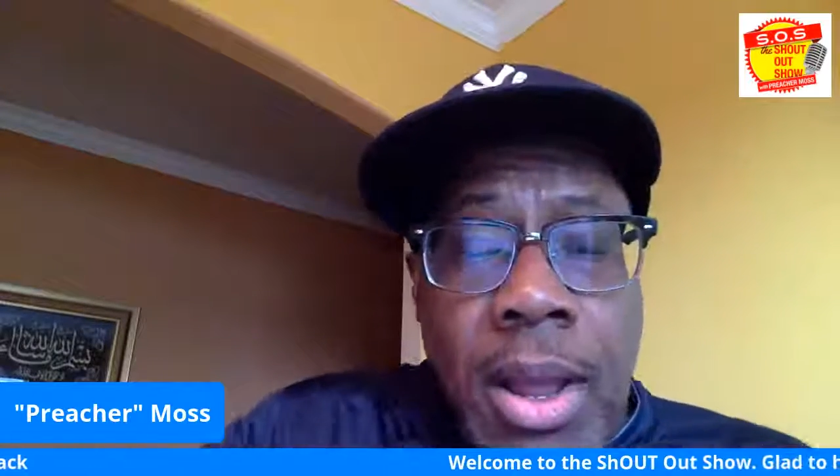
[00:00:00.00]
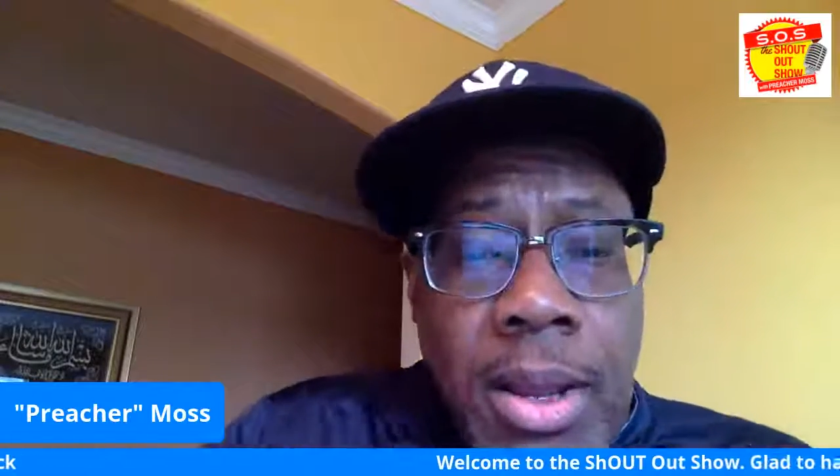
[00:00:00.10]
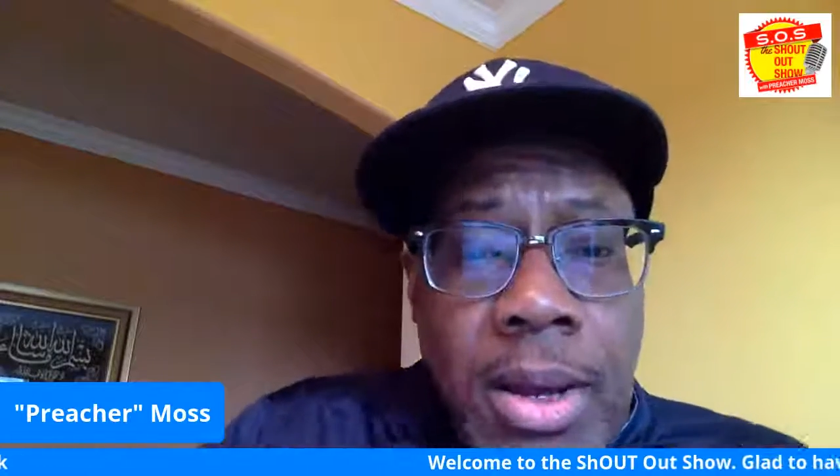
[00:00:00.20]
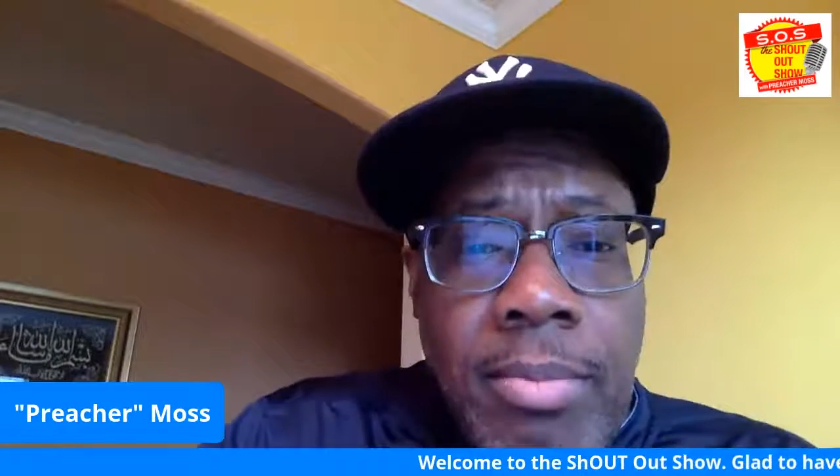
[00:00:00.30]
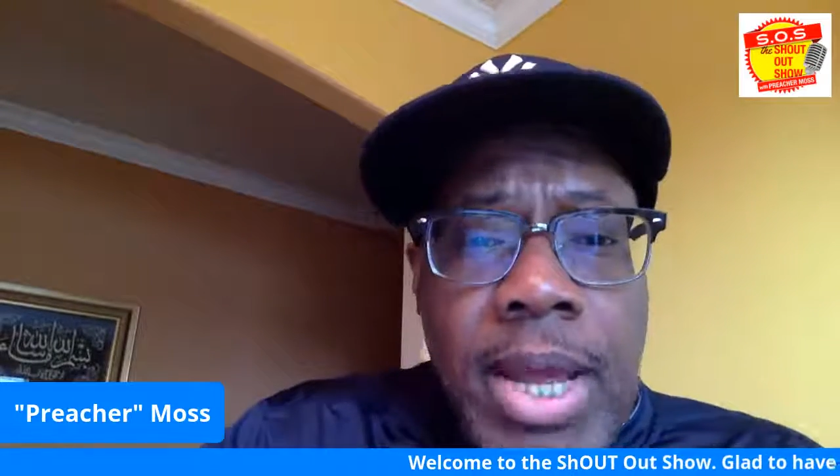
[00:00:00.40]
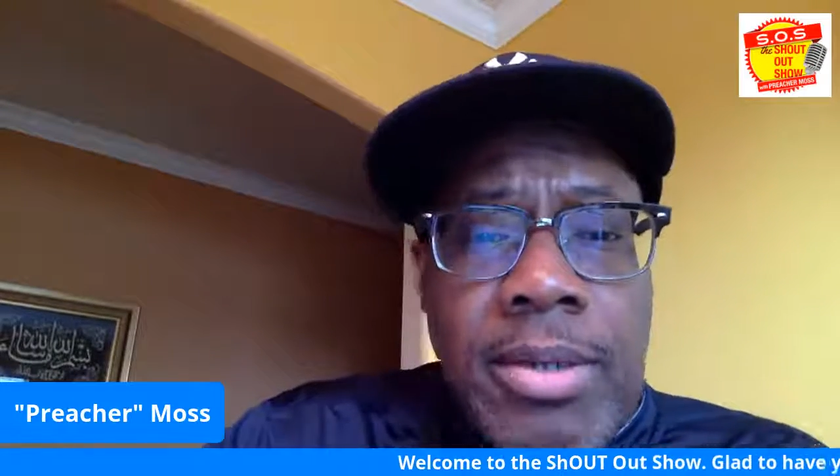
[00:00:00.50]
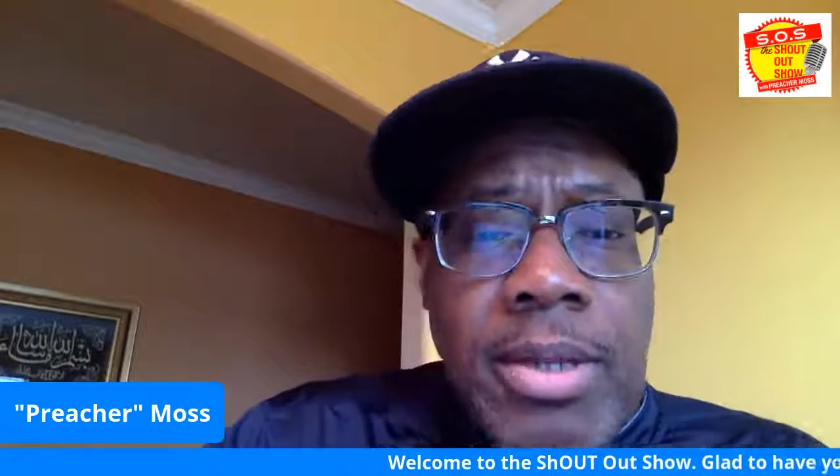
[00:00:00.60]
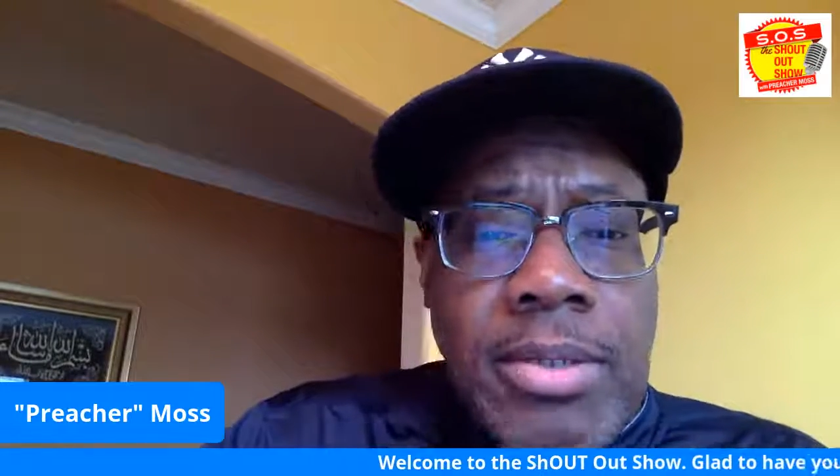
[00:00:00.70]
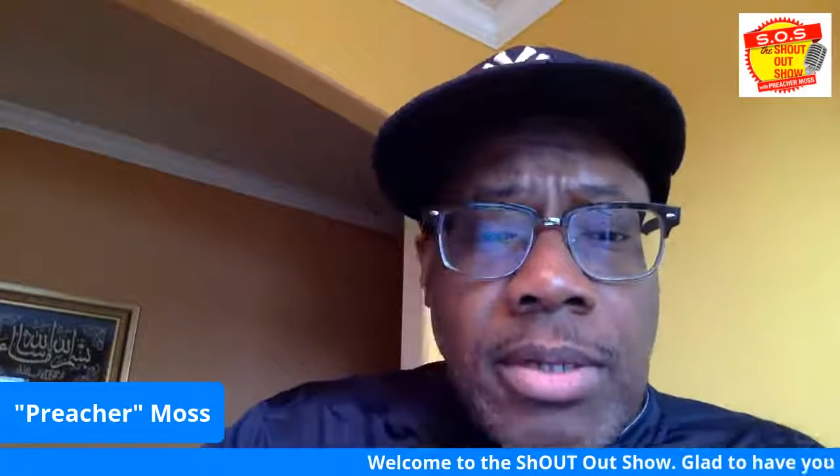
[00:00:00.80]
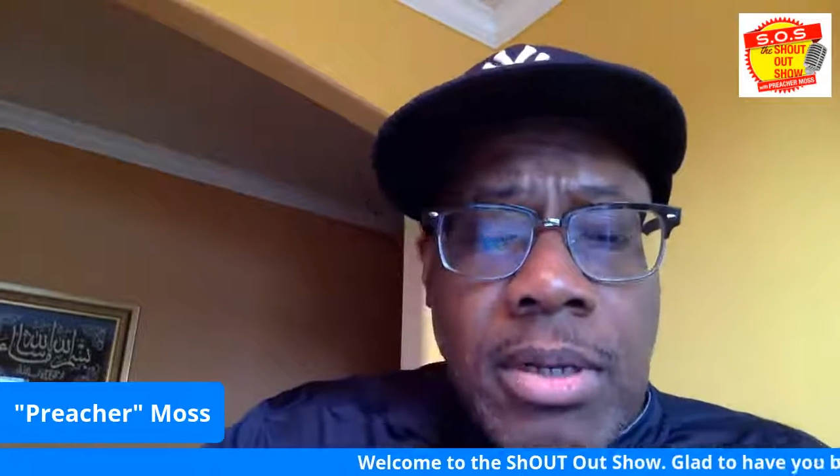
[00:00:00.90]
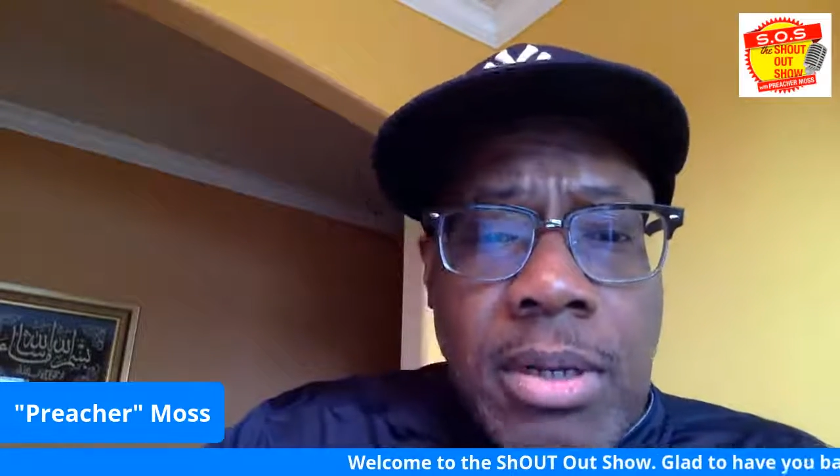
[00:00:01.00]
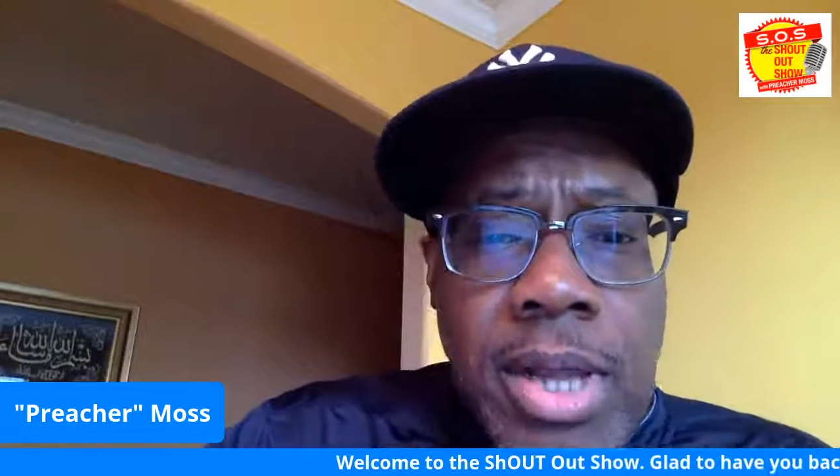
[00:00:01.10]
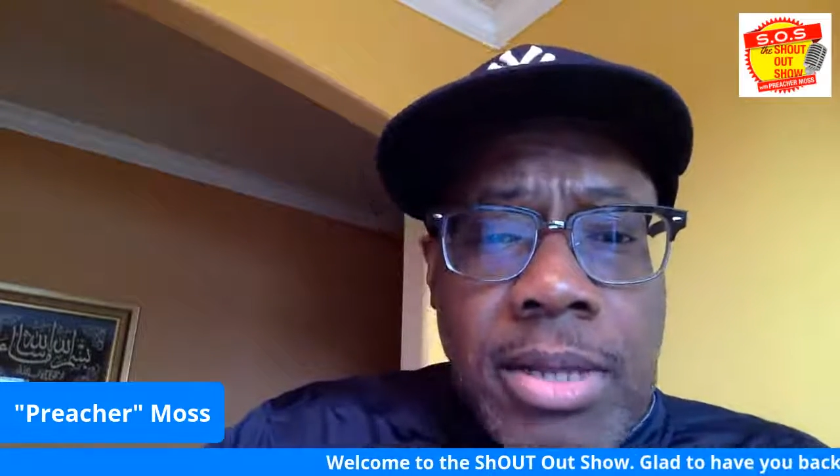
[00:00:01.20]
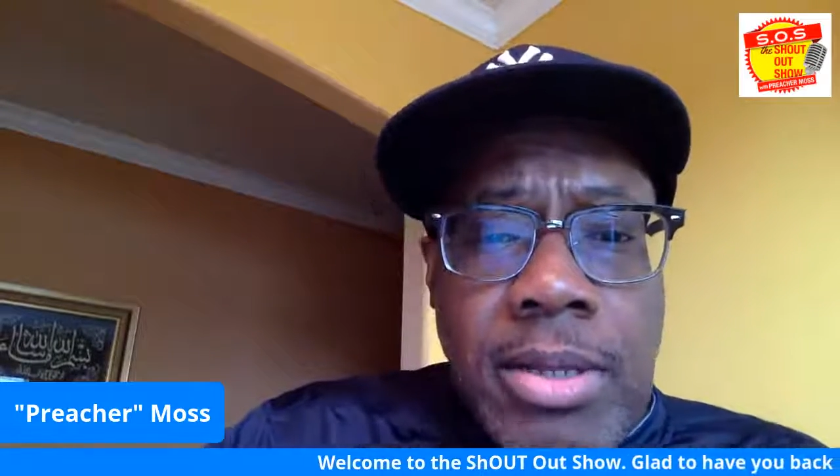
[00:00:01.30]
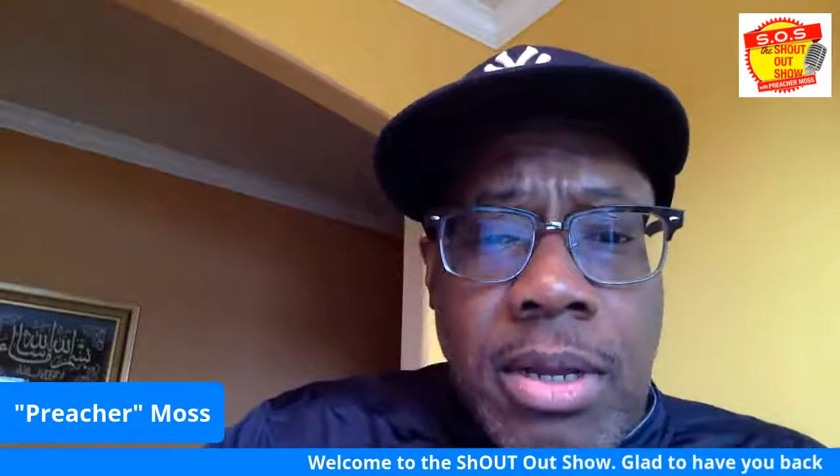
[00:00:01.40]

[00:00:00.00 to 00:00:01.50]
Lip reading: And I'm like, this doesn't look like the